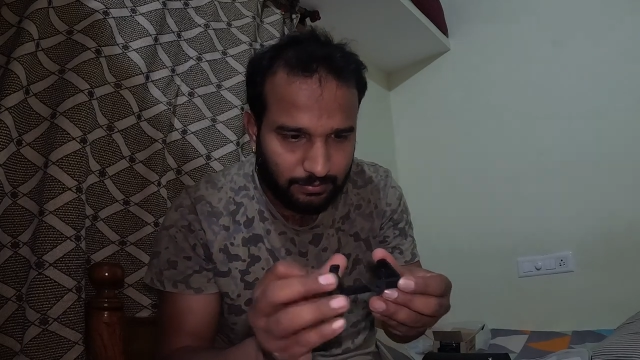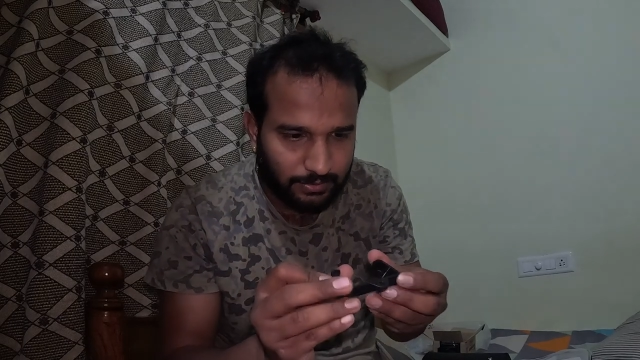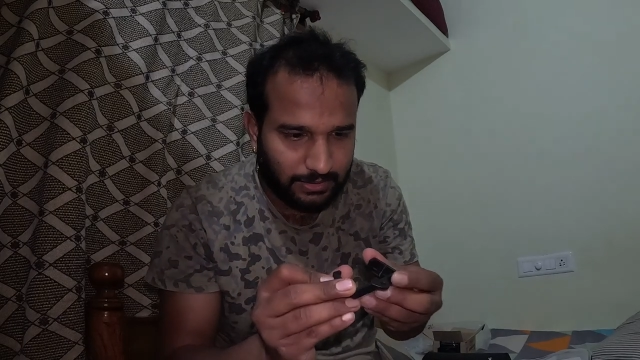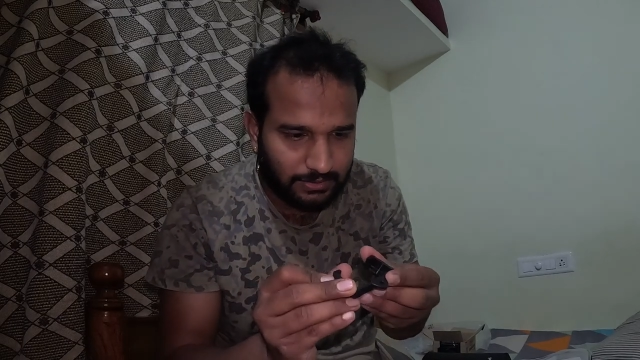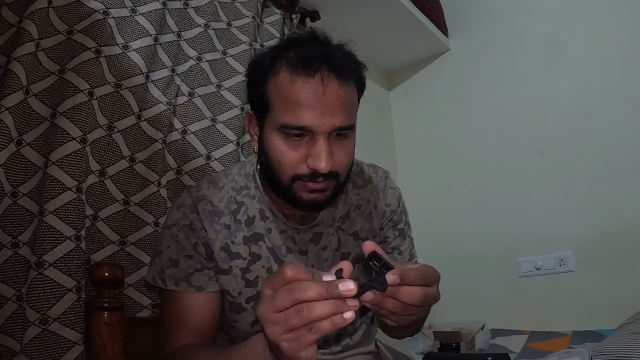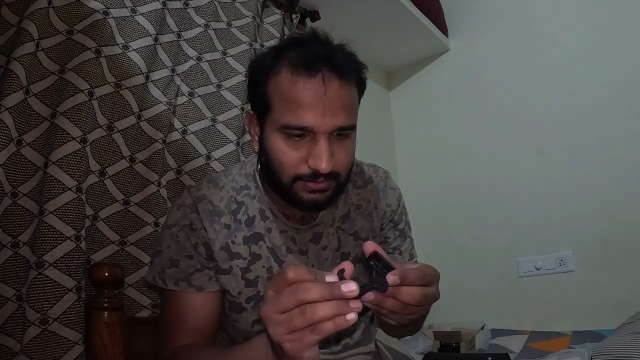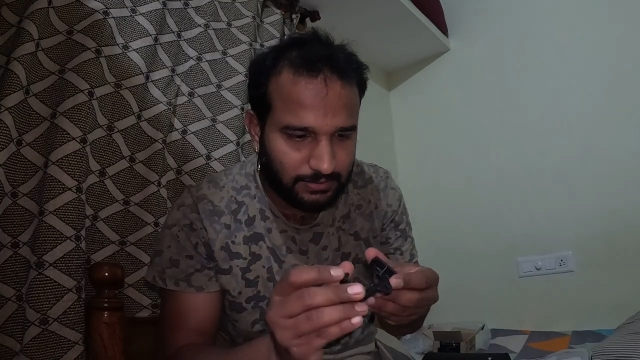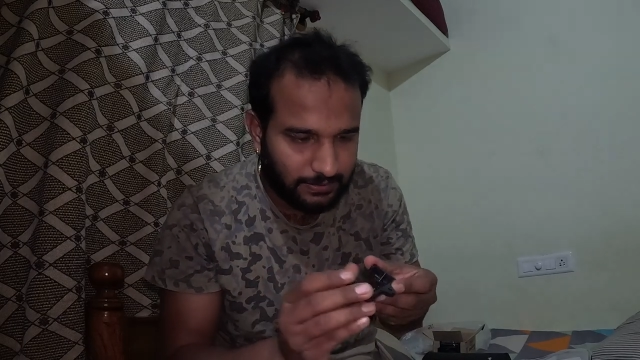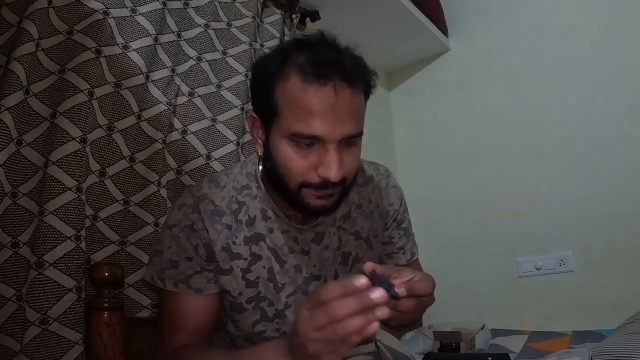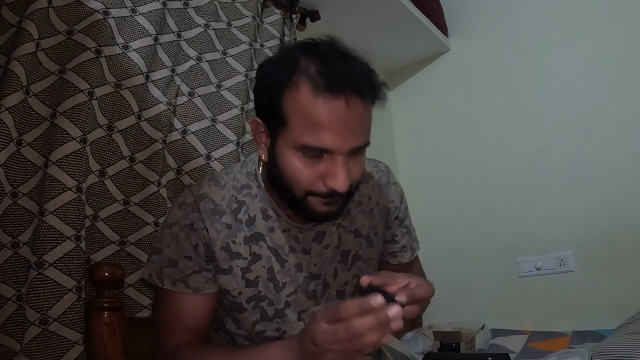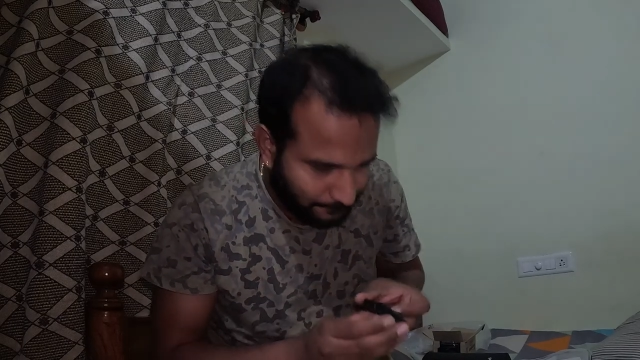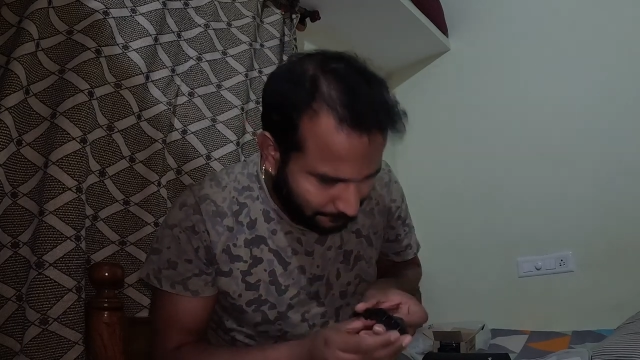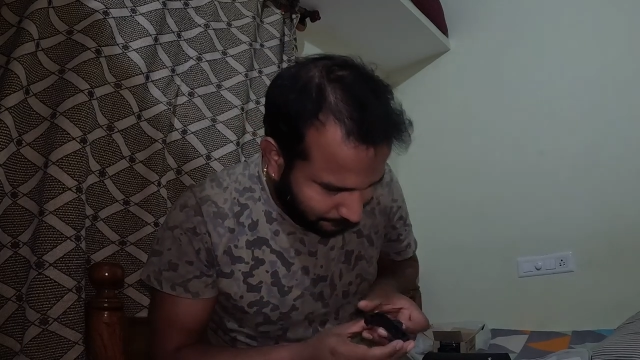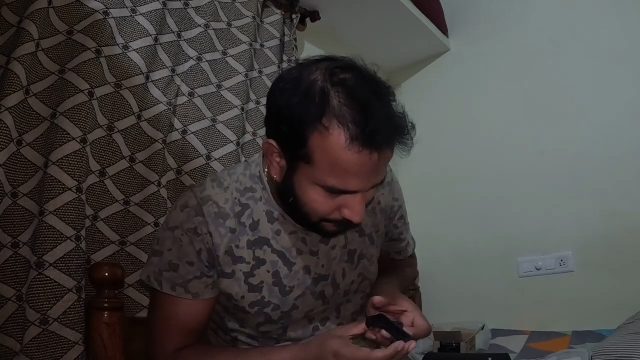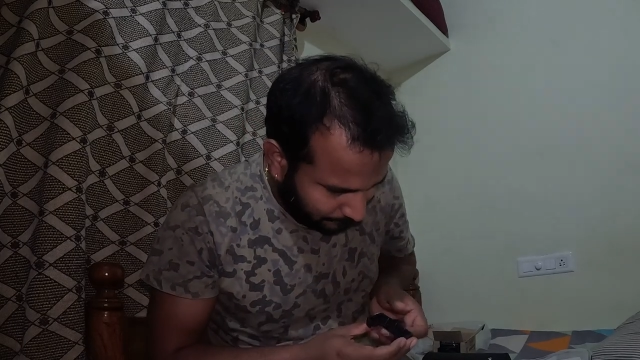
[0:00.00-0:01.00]
piece
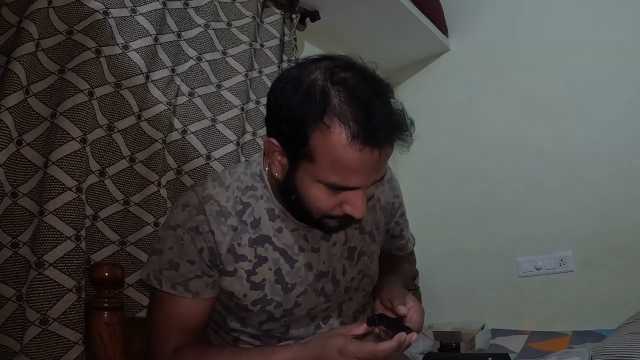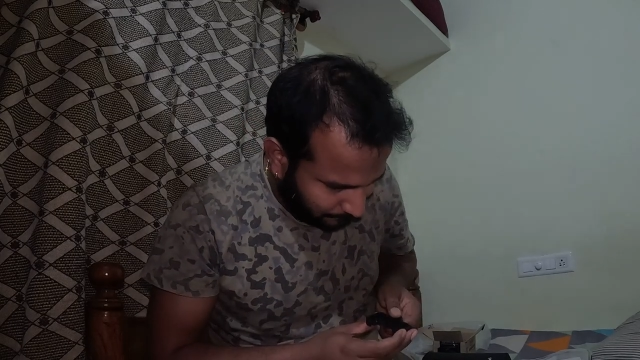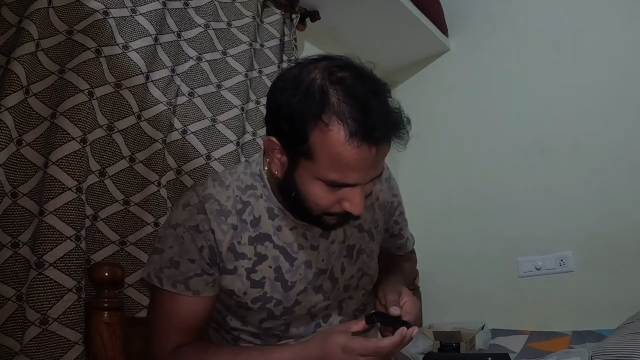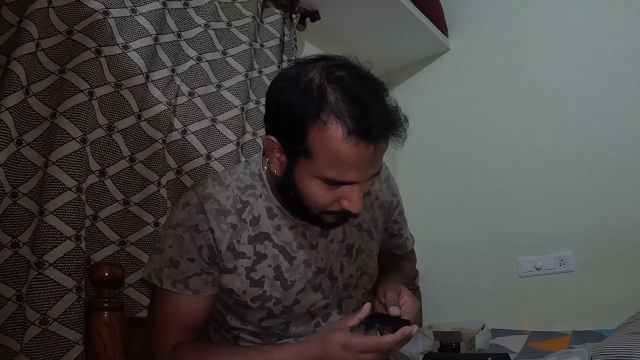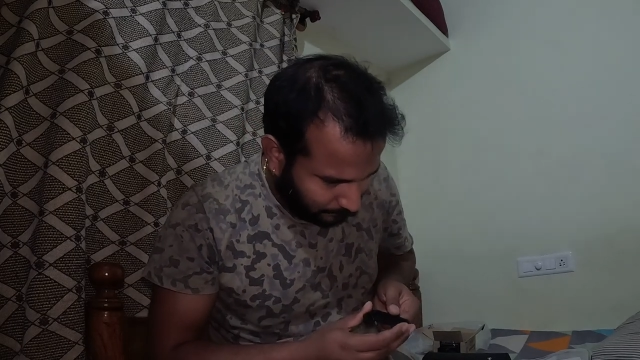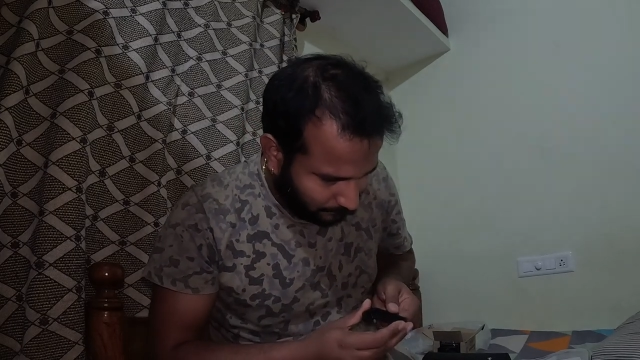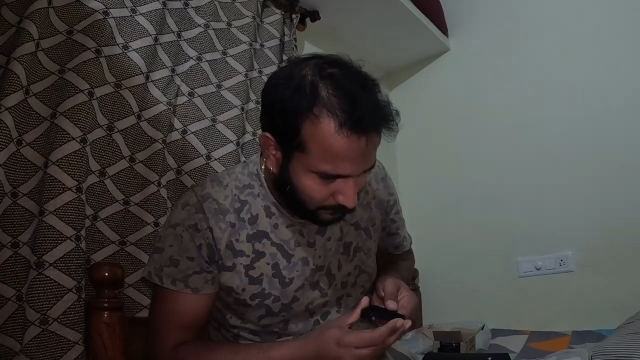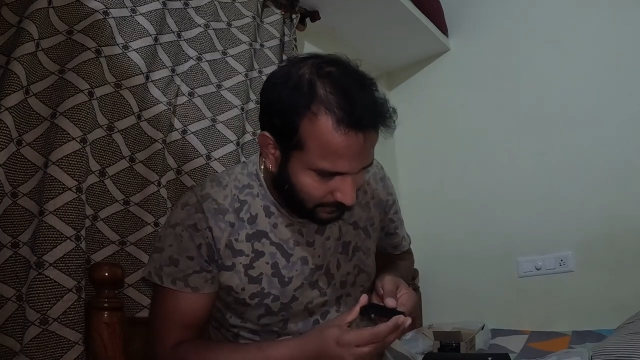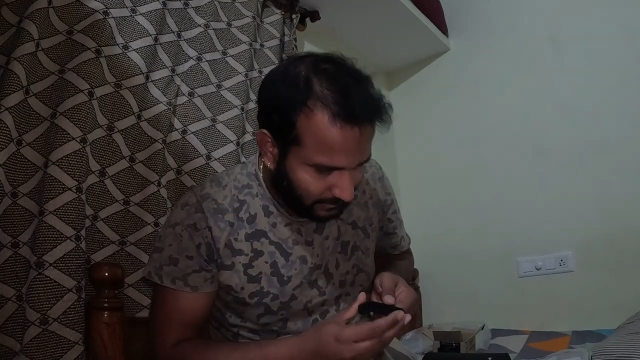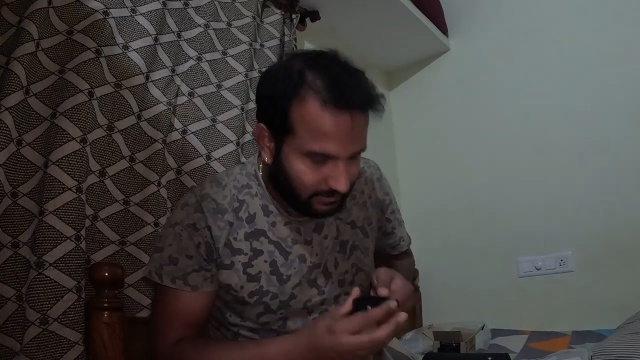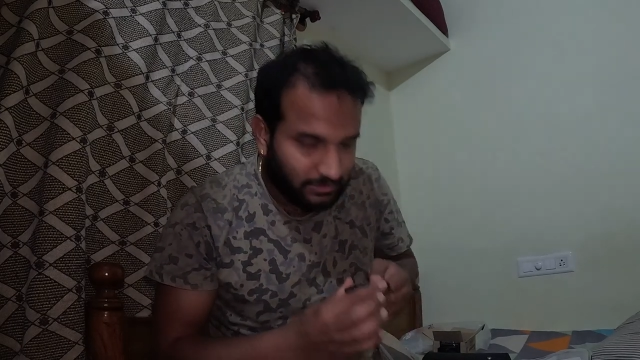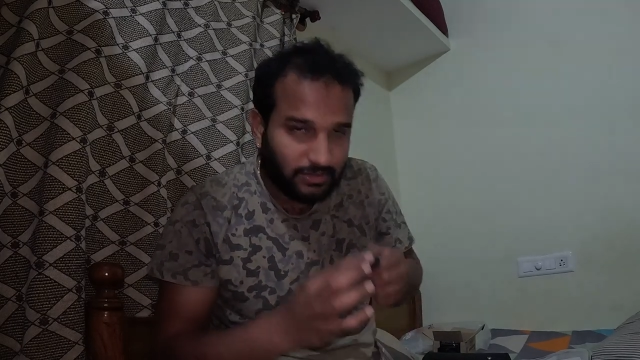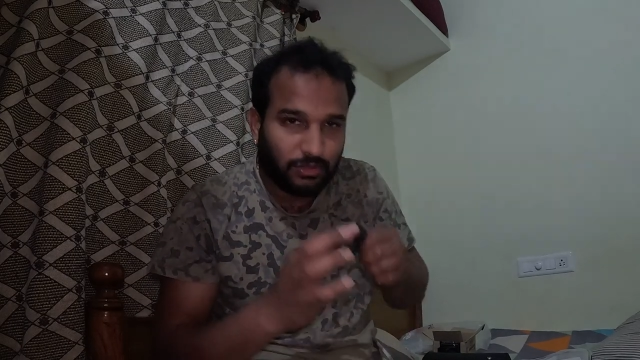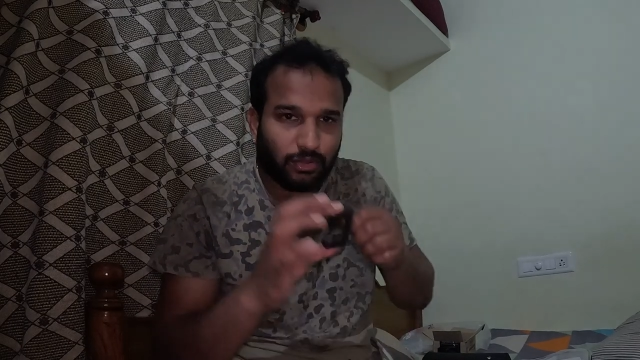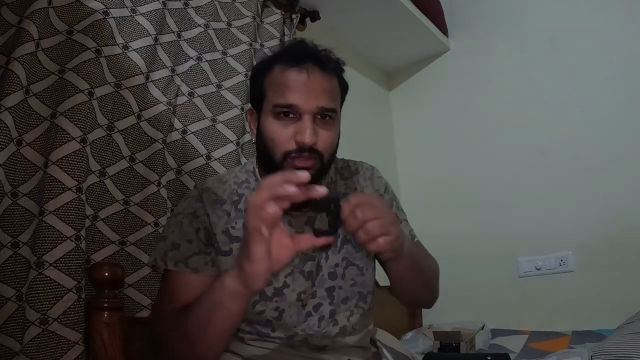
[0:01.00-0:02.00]
it's